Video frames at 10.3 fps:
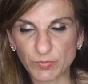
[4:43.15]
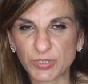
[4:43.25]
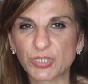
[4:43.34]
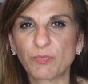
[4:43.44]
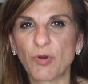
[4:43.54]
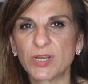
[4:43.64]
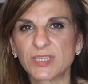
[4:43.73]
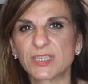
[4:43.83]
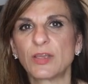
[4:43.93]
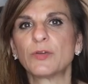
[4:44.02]
But she
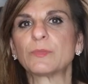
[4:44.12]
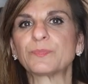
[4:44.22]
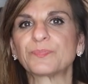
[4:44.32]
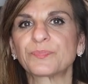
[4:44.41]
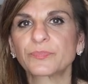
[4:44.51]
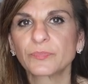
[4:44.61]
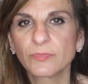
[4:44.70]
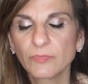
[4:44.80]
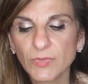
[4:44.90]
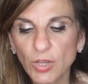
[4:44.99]
points out
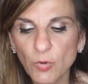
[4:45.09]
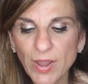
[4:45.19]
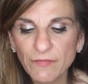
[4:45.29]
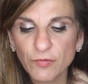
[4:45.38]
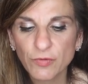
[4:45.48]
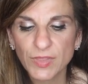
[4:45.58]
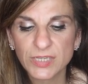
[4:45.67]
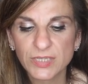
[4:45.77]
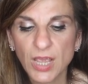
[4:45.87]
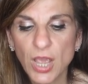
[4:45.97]
quite a few
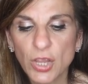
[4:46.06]
things.